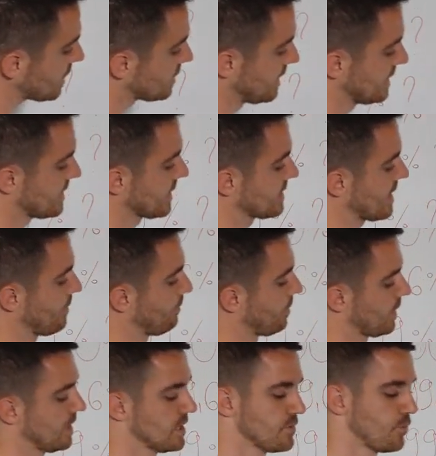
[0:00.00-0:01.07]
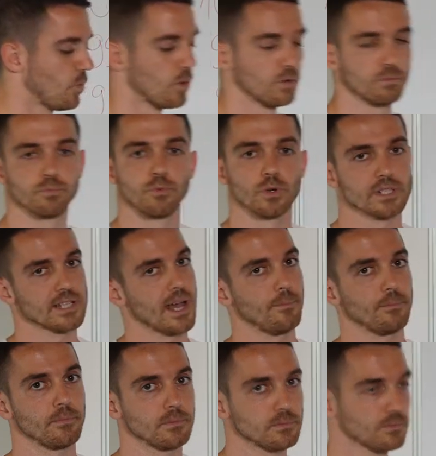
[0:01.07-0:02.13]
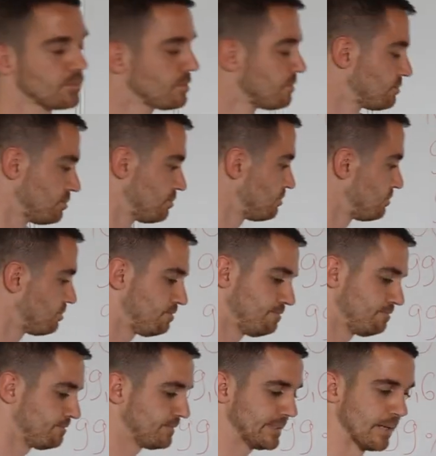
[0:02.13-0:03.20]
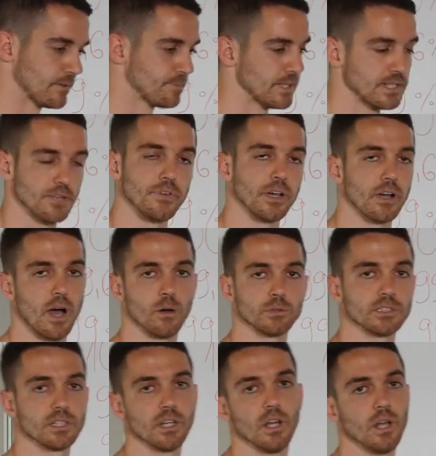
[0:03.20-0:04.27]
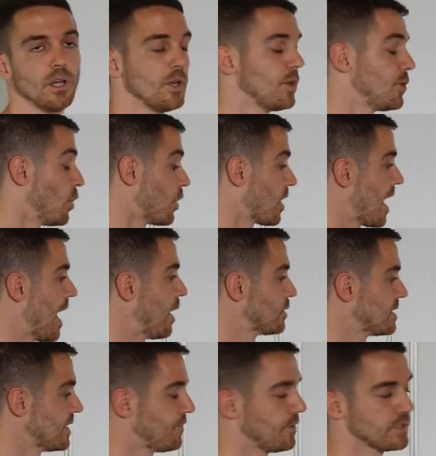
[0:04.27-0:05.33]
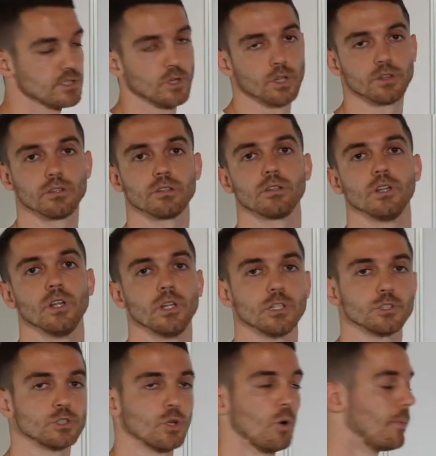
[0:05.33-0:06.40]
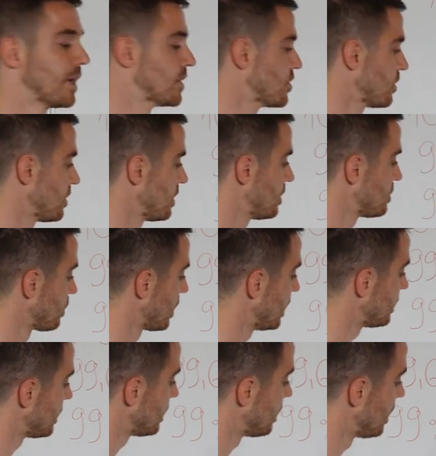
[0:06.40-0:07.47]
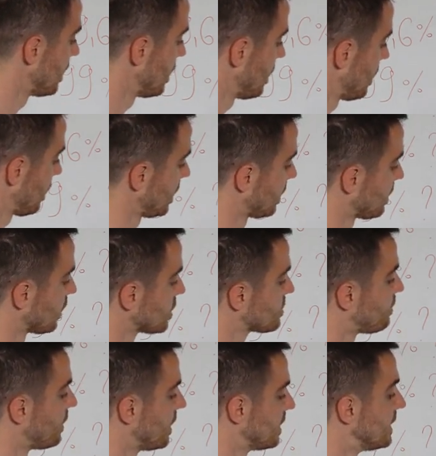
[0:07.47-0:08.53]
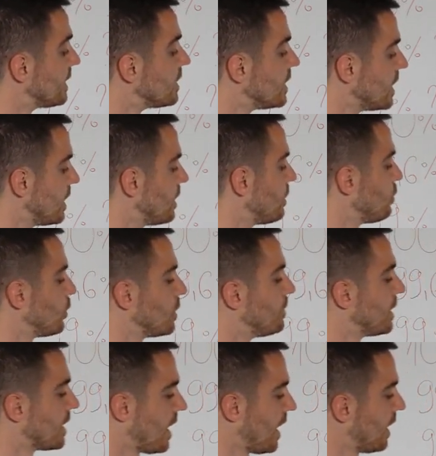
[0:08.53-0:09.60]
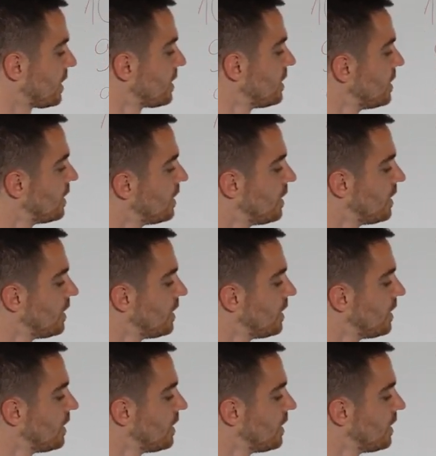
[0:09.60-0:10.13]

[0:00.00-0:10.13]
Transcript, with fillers: this example is for some specific house. Your house, if it's not so much insulated, heat loss per degree will be higher,